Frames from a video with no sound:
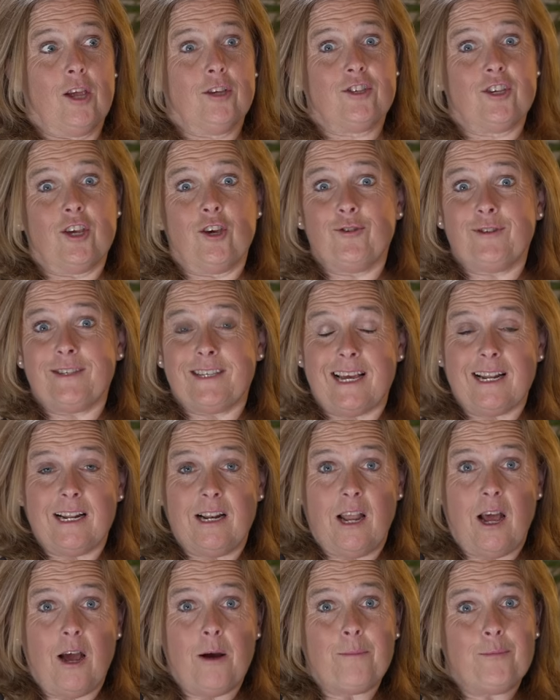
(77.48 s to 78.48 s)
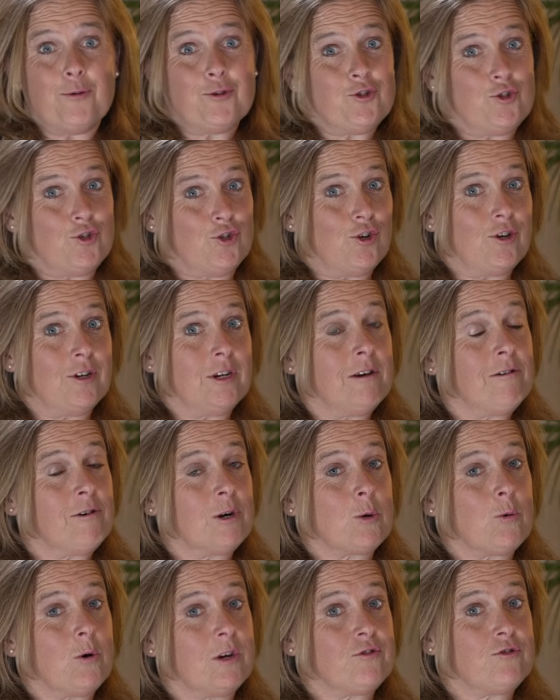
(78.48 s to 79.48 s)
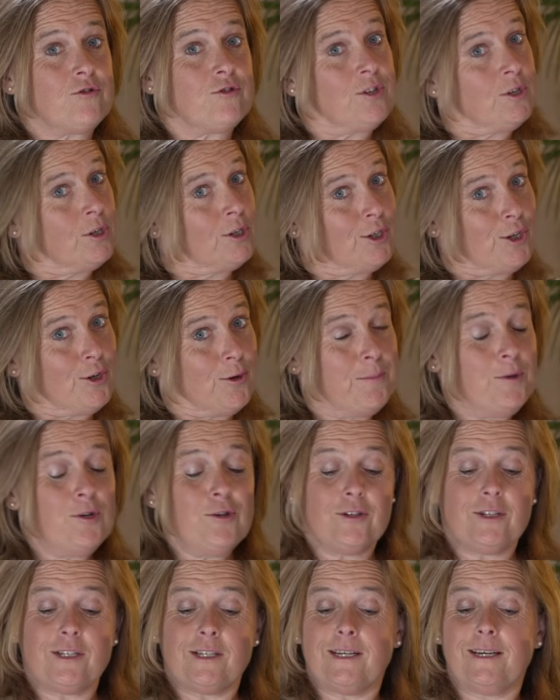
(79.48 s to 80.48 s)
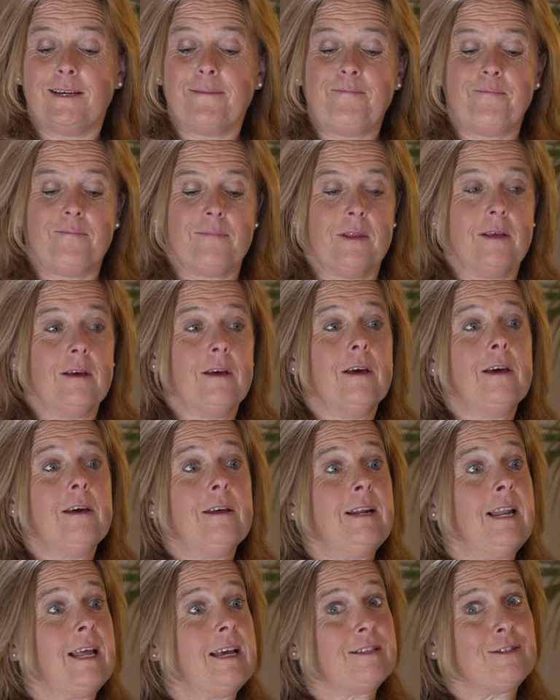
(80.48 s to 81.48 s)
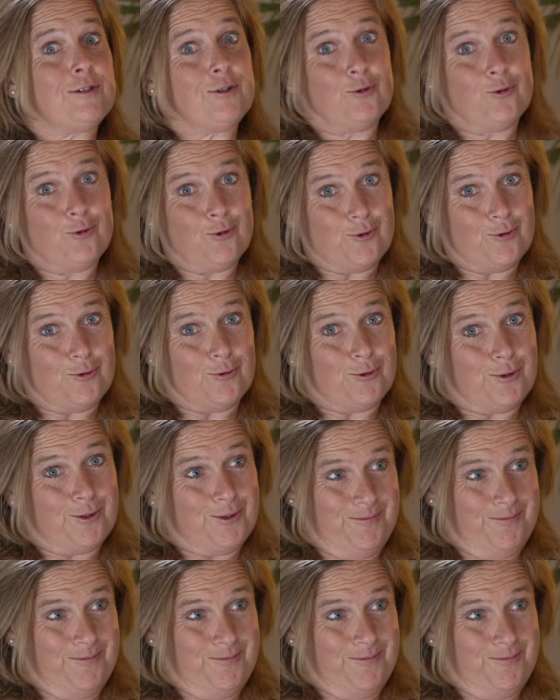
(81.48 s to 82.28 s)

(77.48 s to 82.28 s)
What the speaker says: So saddle up, join our equestrian community, and let's talk horse.